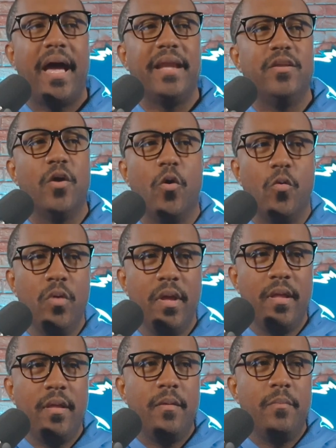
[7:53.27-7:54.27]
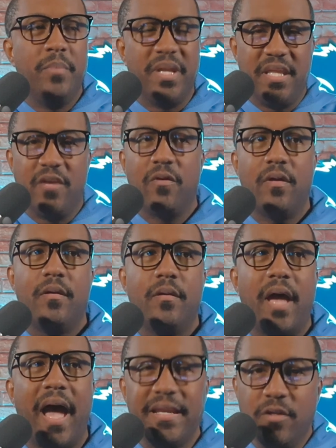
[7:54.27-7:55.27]
I know
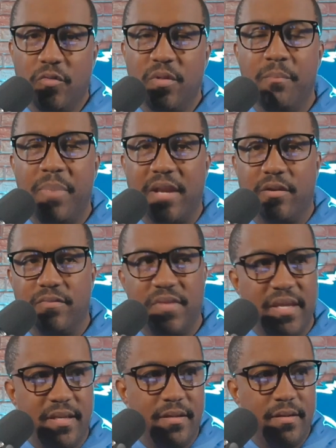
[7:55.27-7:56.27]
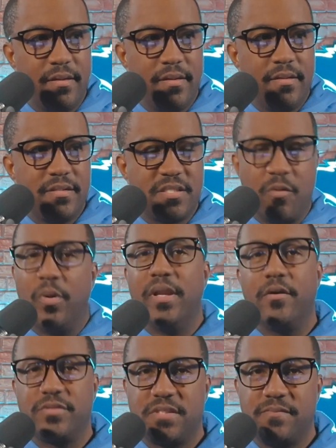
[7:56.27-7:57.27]
them better than
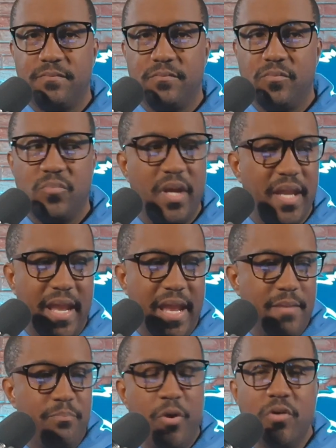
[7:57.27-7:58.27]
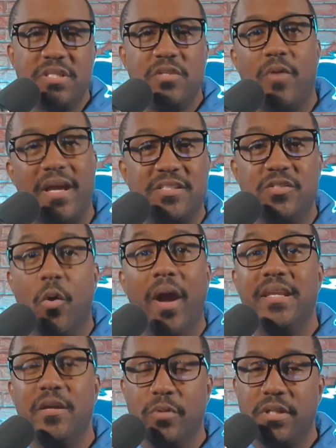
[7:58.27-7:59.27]
someone else, a person who has
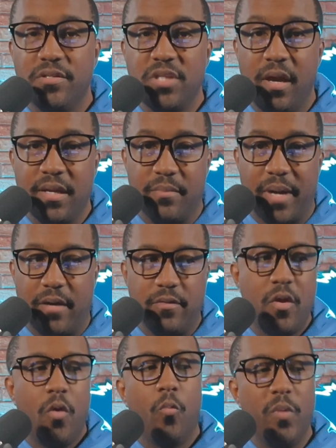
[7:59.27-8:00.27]
no idea what they're talking about.